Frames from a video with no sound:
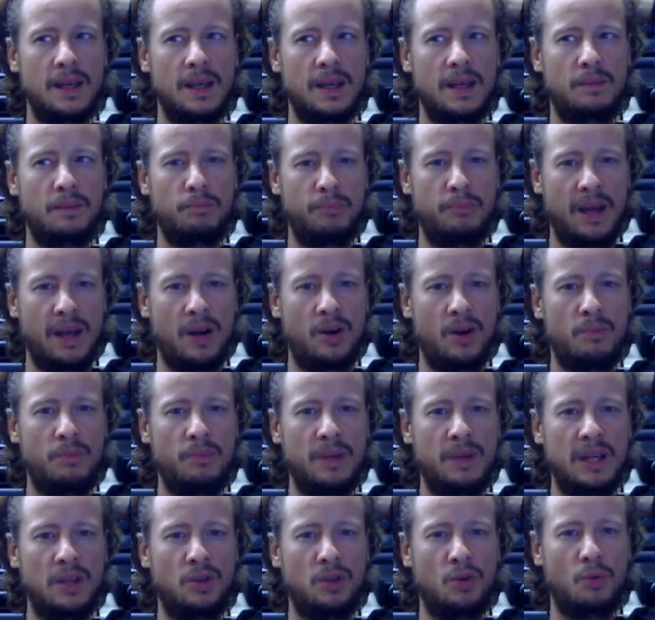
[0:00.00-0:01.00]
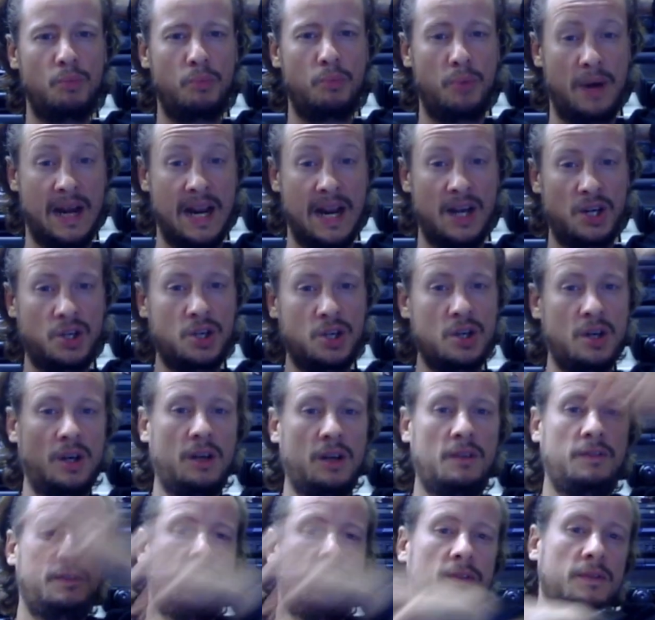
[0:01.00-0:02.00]
it better be to branch
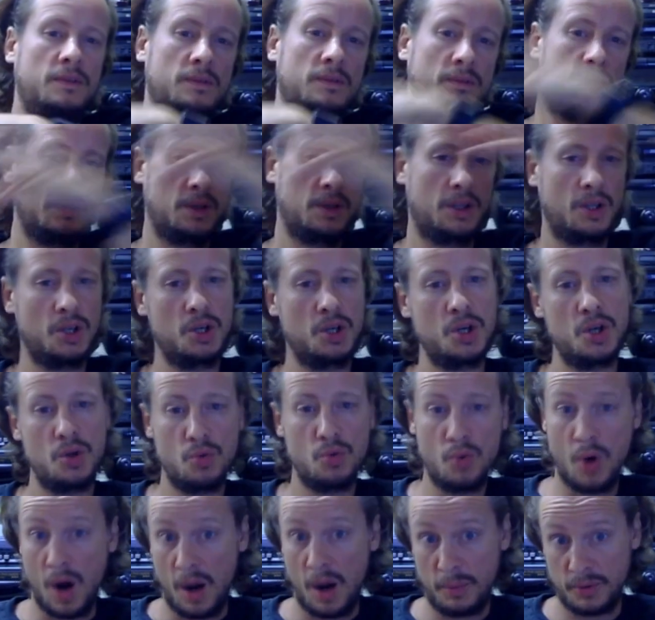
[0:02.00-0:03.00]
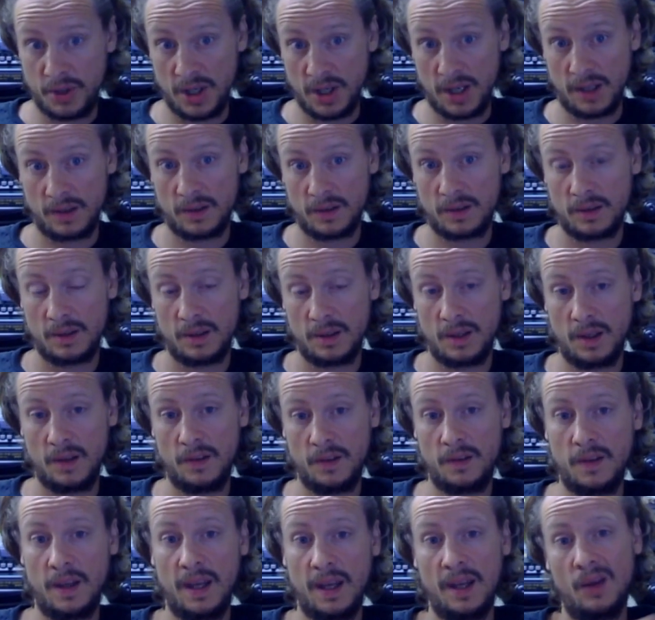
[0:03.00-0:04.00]
off a new object
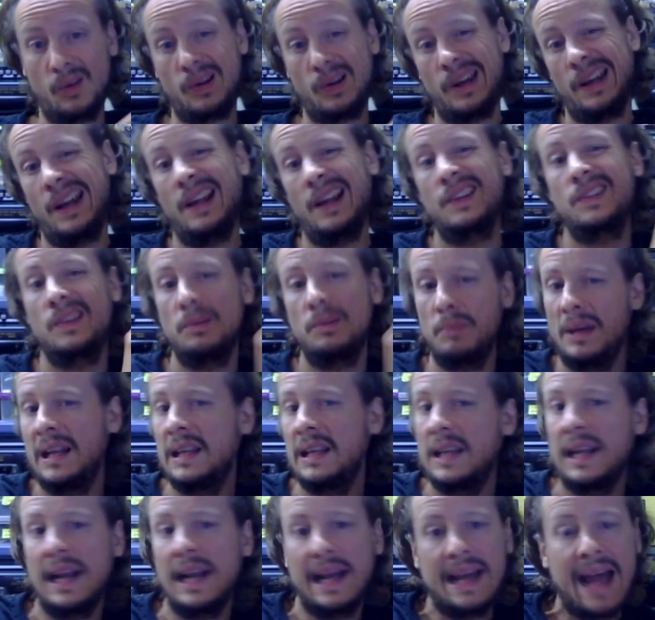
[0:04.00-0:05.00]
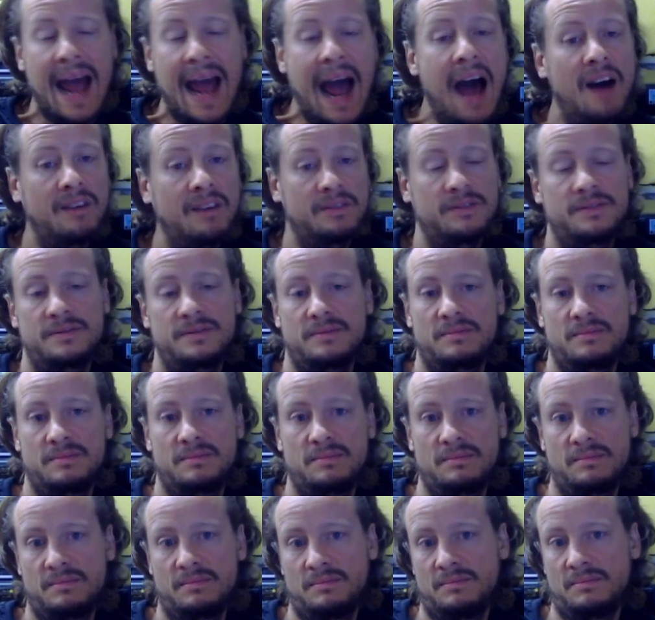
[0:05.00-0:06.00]
and say, okay, that's the metadata I have,
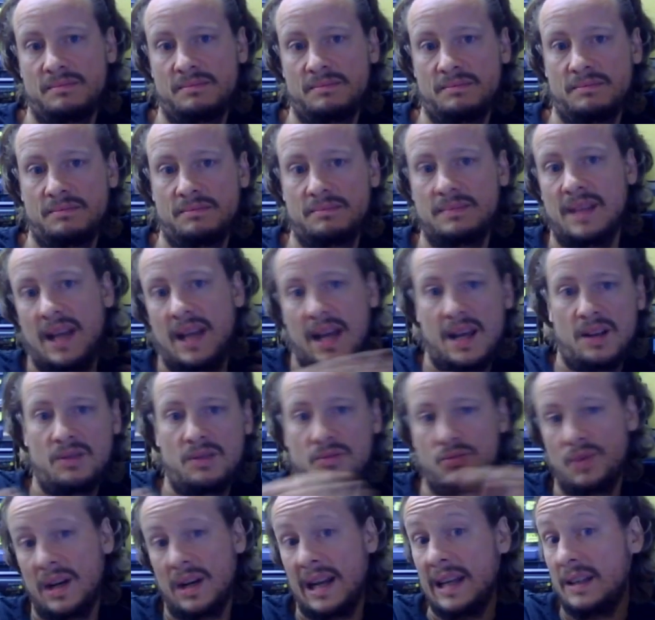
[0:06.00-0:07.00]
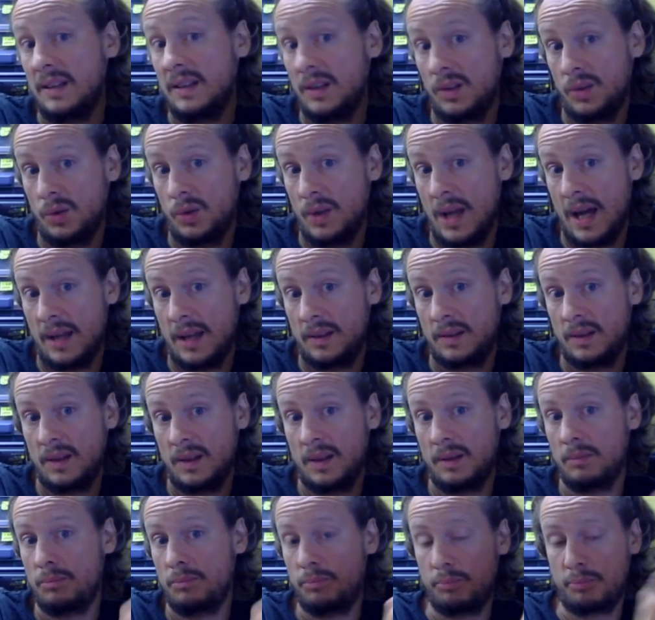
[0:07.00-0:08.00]
and relate it to that
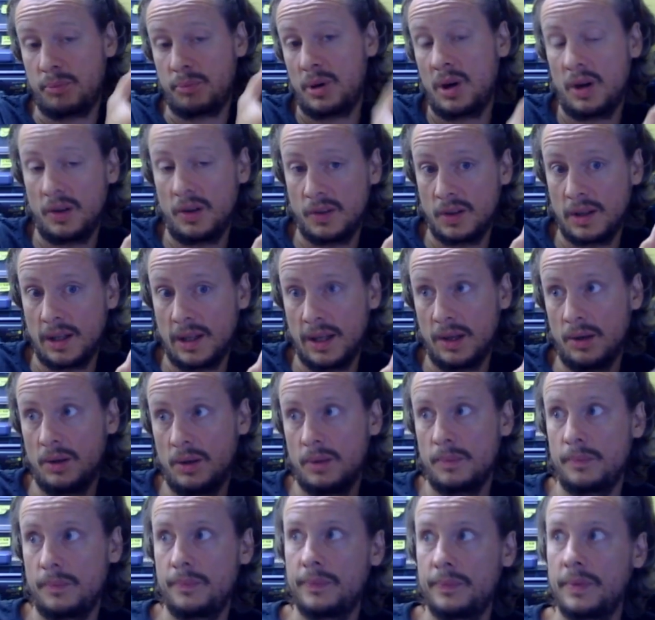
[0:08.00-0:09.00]
and parse it later